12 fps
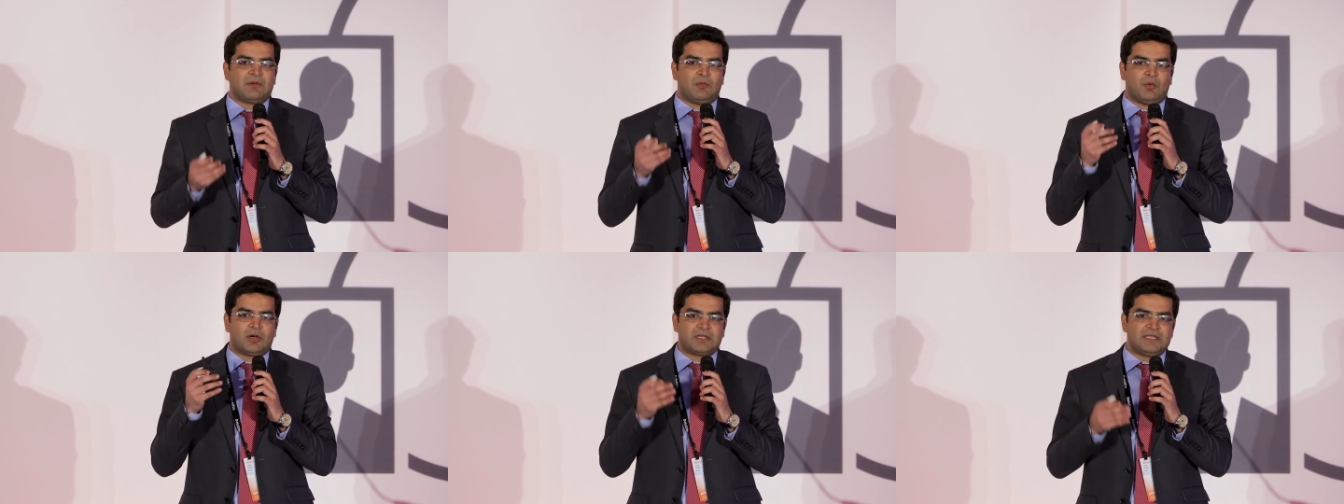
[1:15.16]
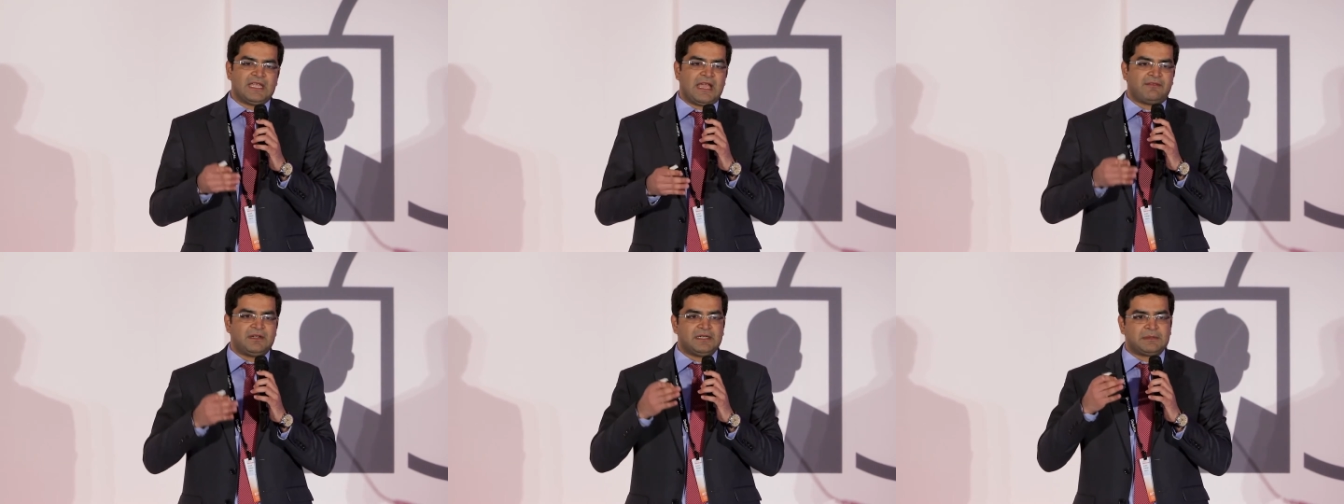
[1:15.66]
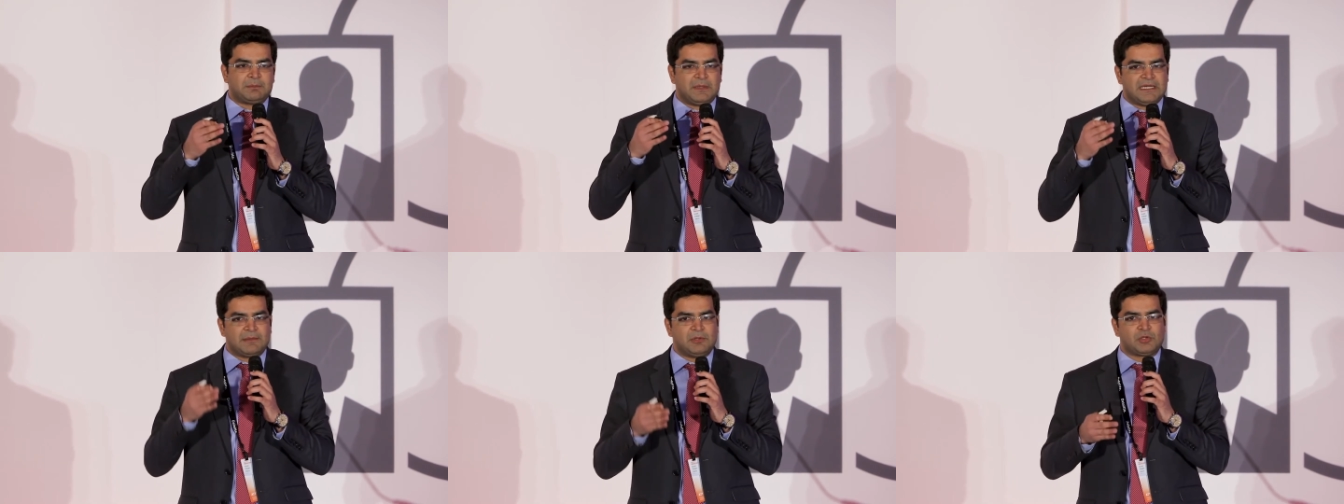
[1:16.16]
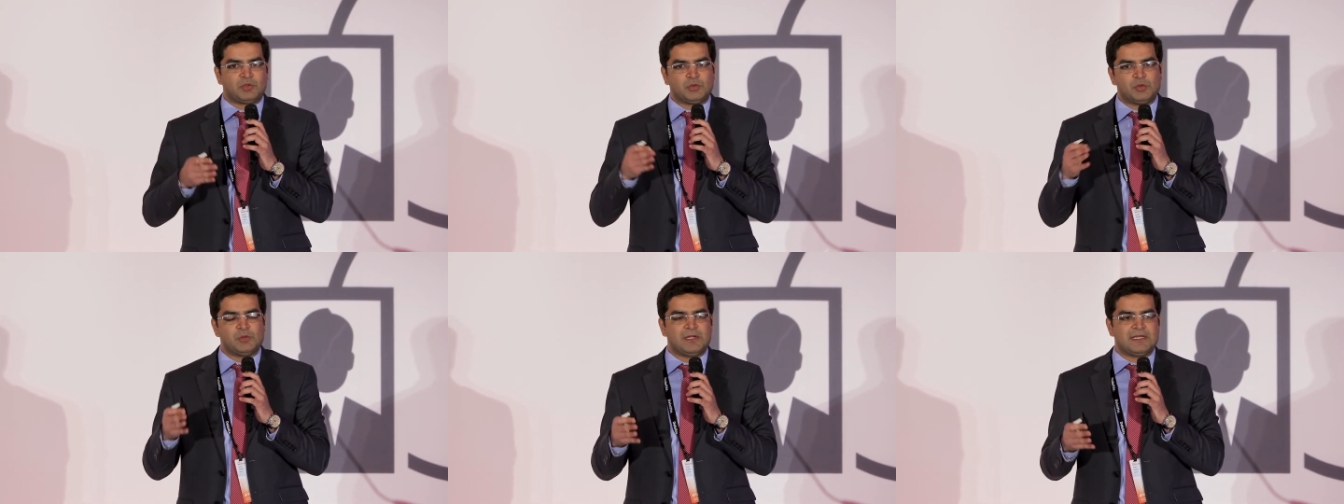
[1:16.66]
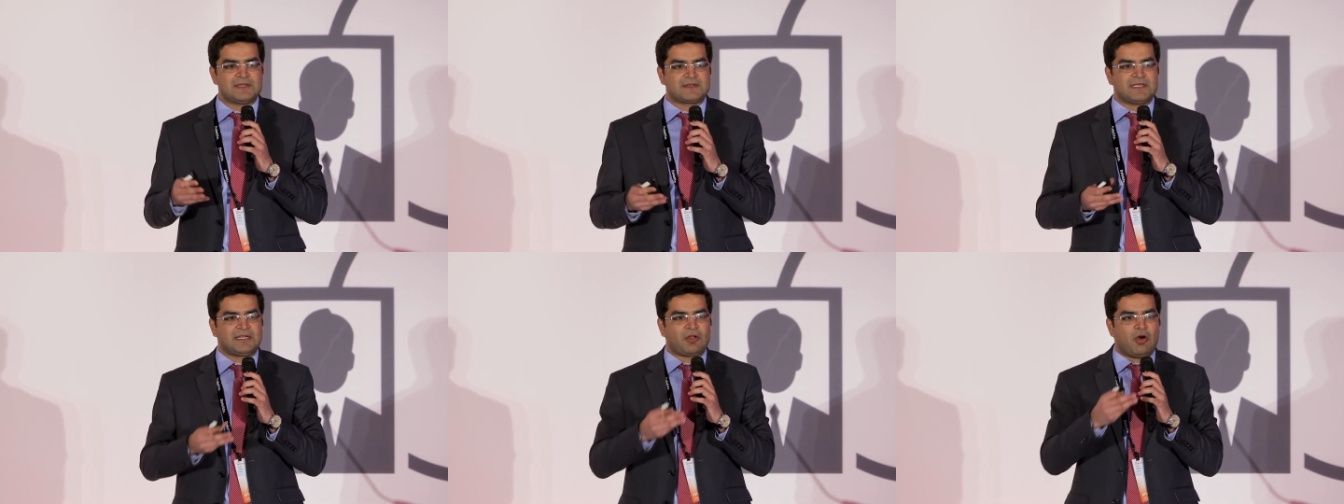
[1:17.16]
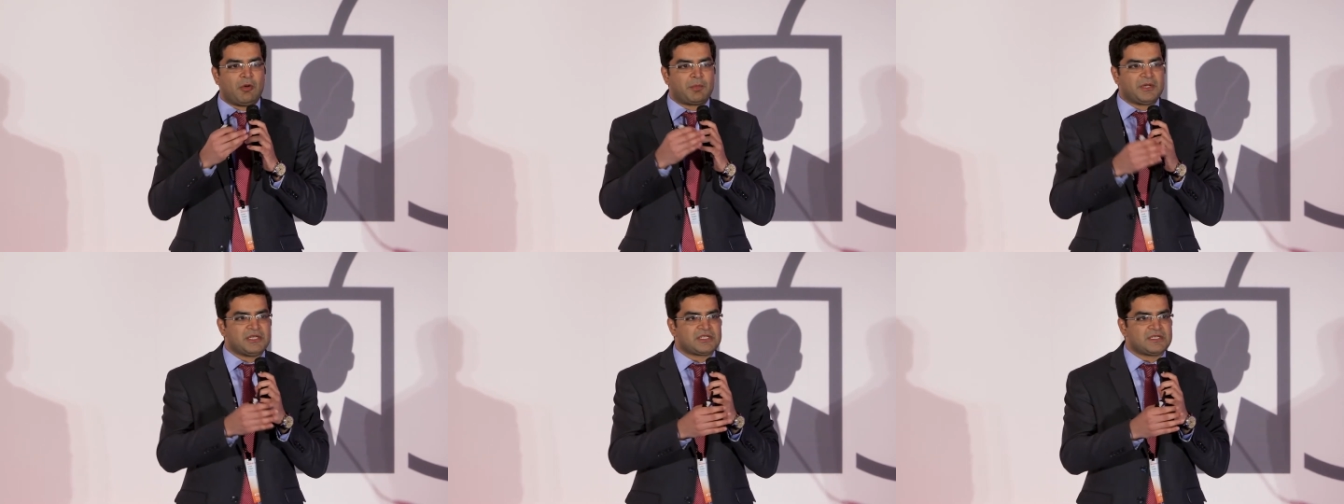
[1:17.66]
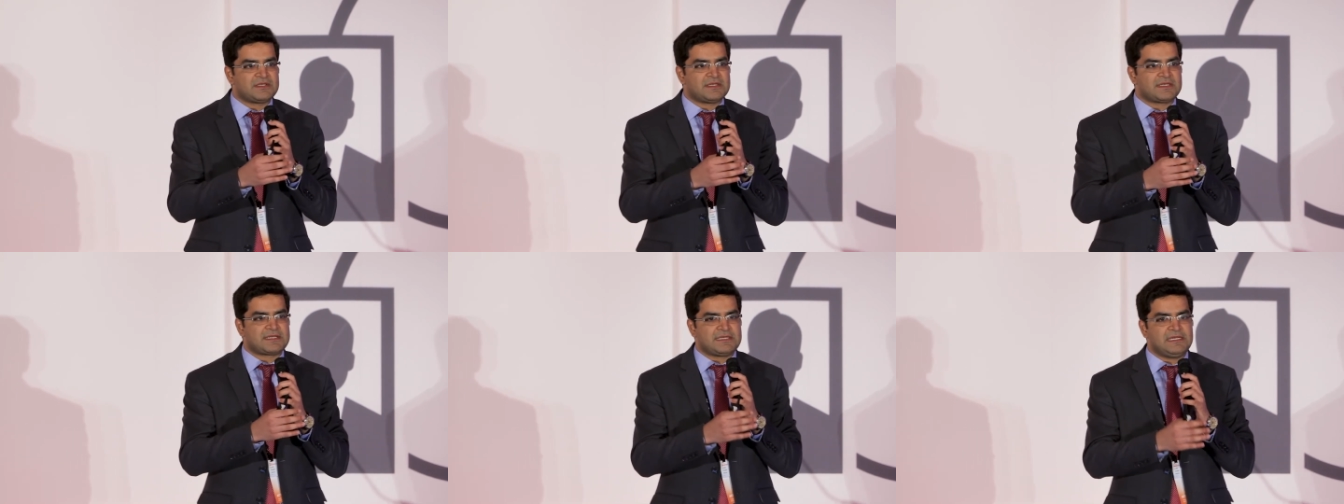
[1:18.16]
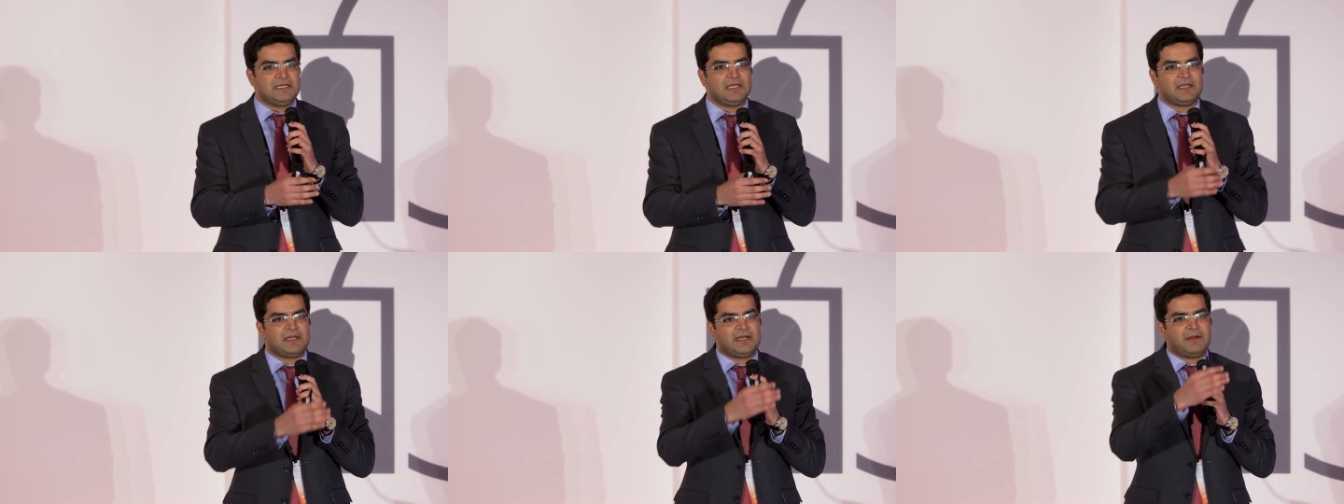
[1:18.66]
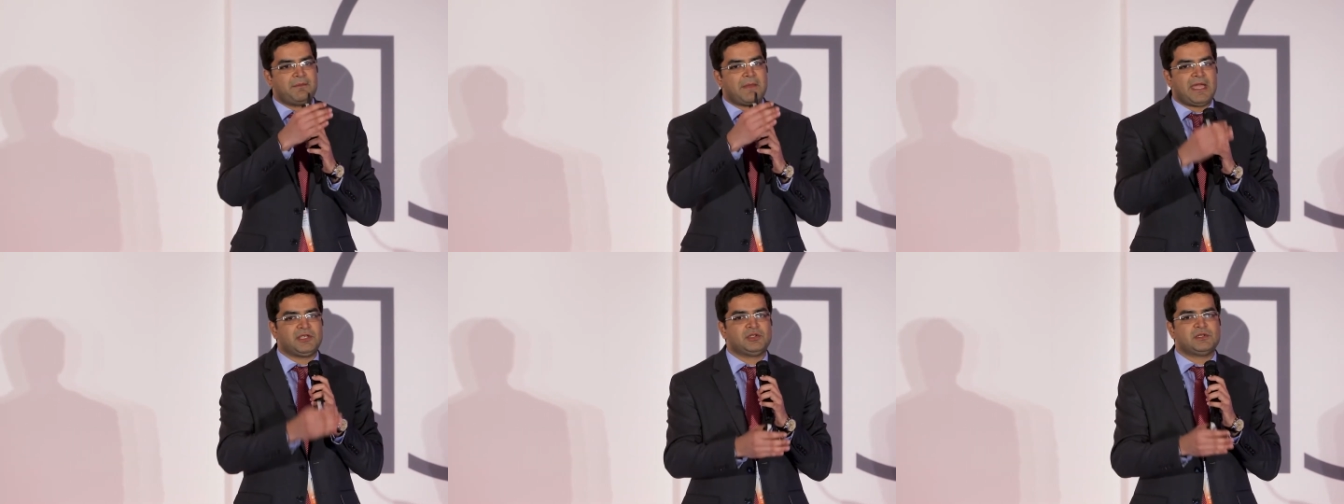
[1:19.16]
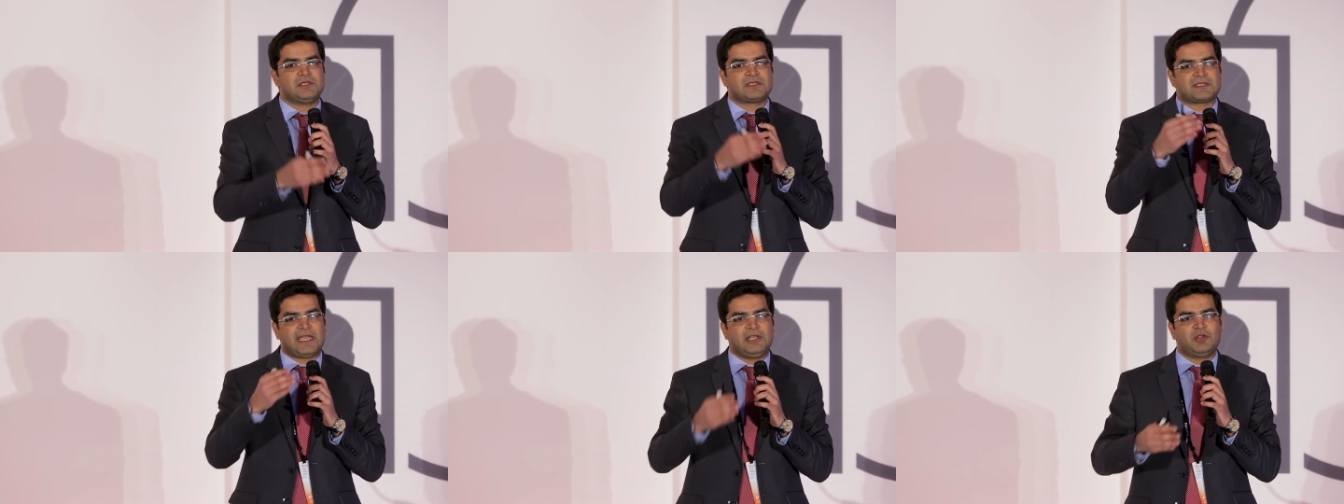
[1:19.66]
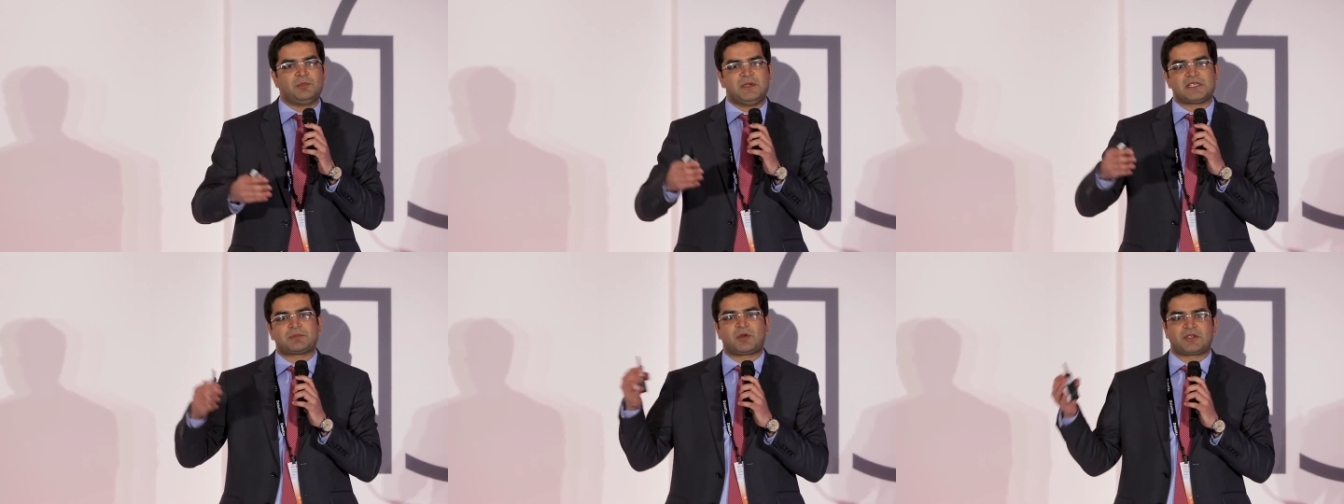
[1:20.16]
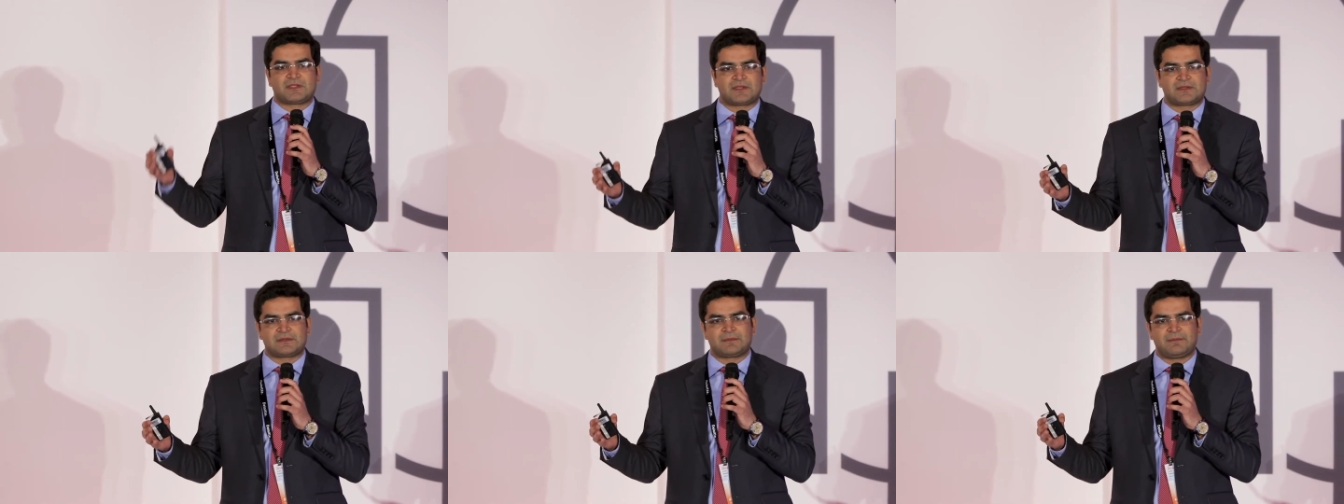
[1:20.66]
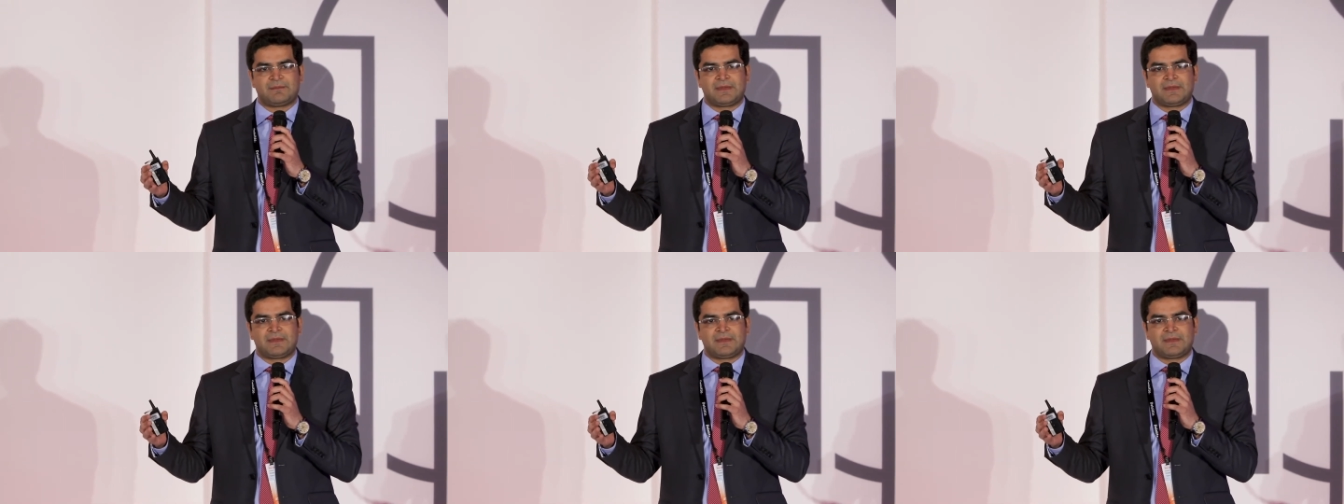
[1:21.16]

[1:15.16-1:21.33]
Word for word: what they haven't been able to do well is that operations is still a manual silo-based process.